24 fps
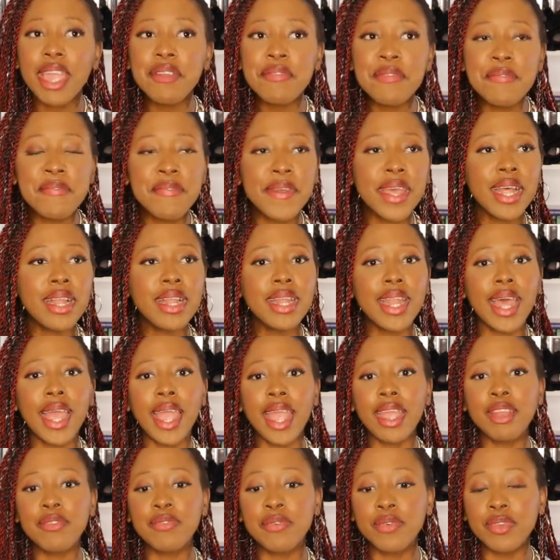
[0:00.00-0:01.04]
I felt
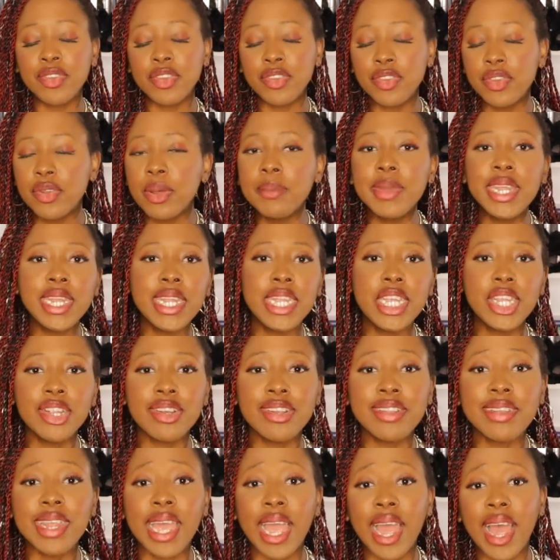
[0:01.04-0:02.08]
like for so many
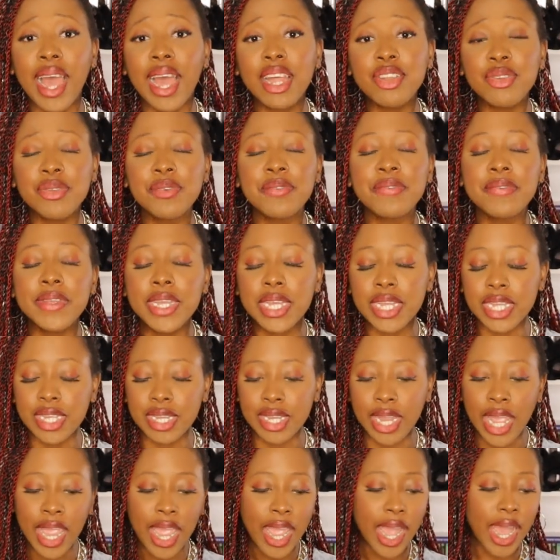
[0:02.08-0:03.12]
years I had to fit
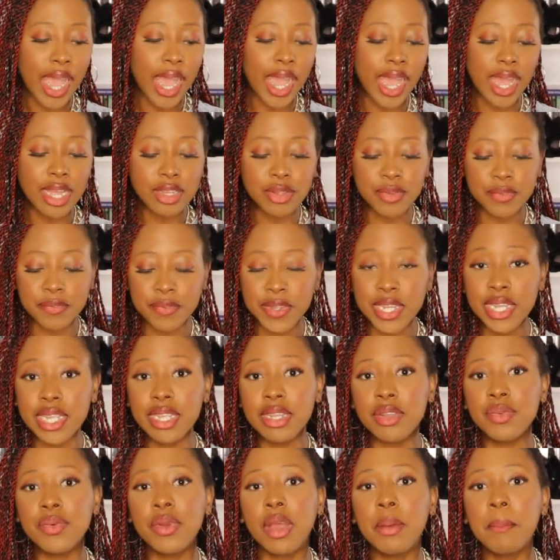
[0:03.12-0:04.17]
in. I had to fit
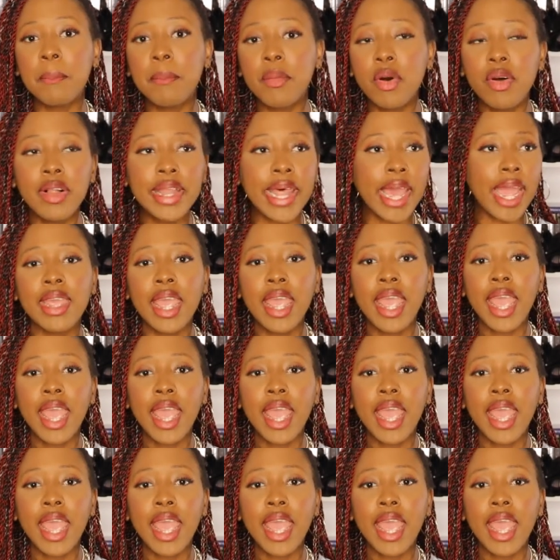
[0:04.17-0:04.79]
into a mold.